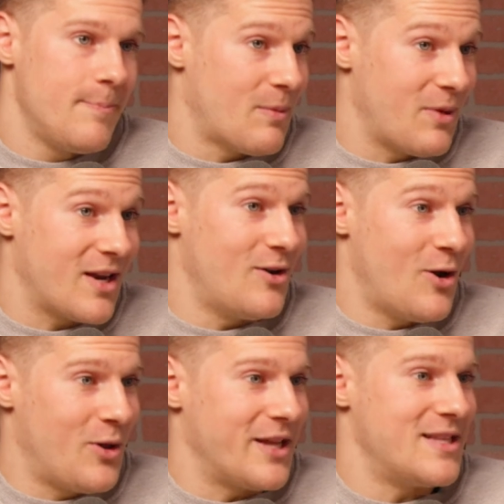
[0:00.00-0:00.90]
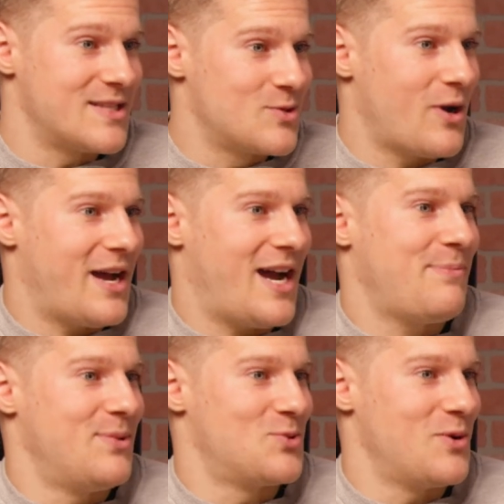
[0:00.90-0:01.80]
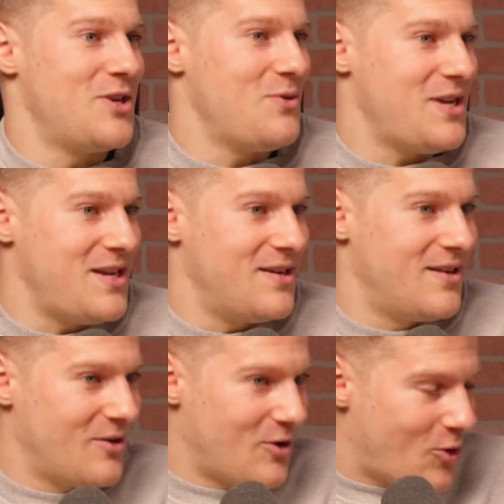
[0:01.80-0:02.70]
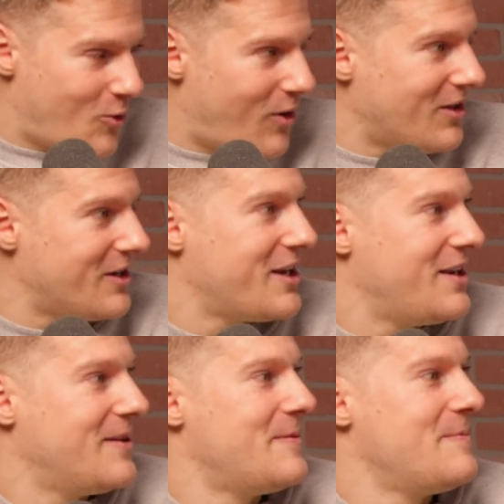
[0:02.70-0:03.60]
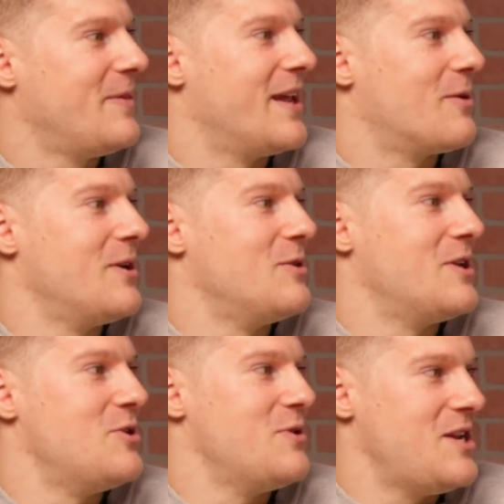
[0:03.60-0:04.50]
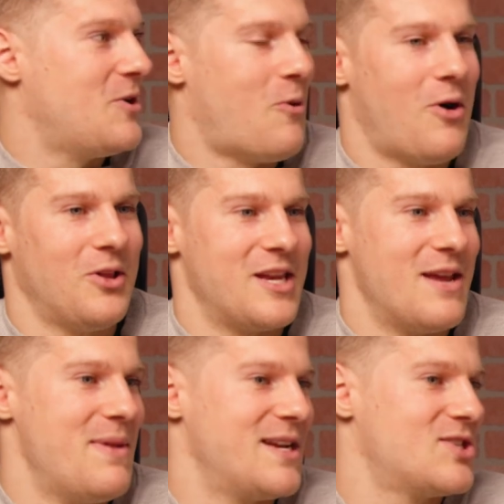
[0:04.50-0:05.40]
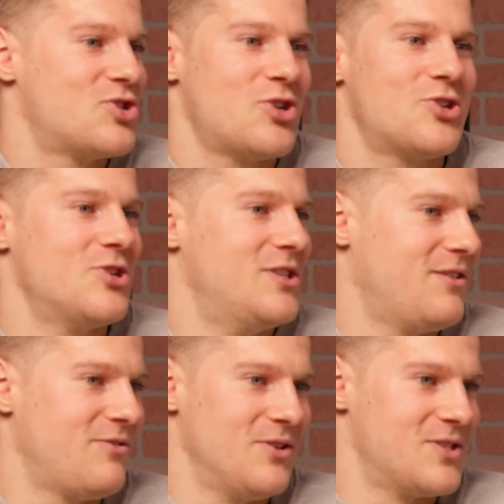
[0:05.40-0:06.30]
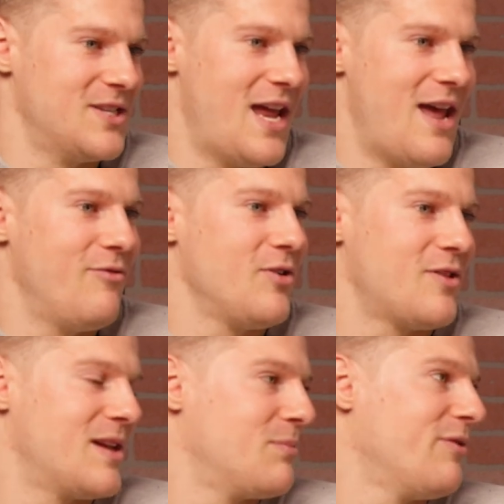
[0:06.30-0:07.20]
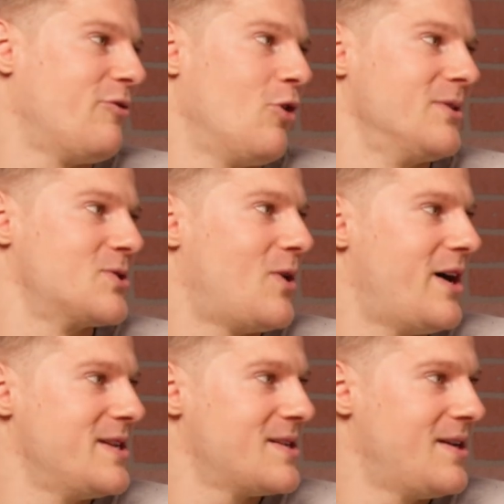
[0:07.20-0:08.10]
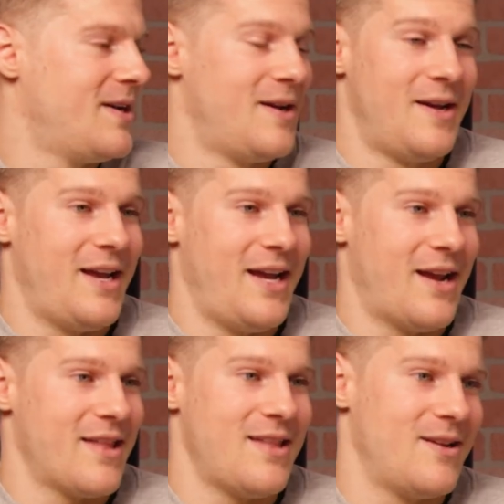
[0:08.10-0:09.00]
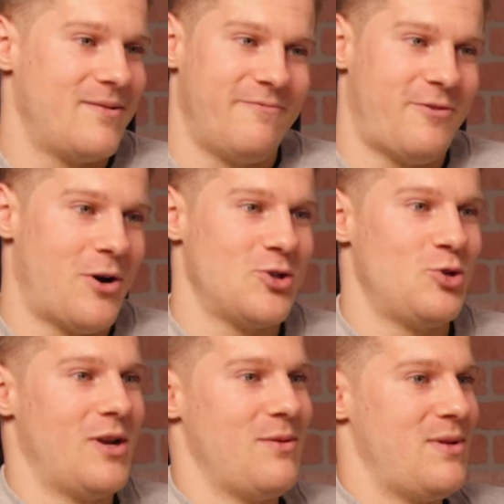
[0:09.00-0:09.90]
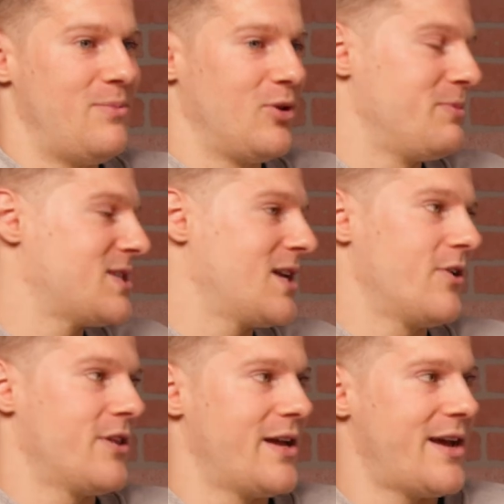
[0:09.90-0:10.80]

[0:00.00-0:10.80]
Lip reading: I'm like, no, like this is what happens when you eat quality. Like when you eat quality, it makes such a difference in everything performance-wise. And I think far too many people are missing out on that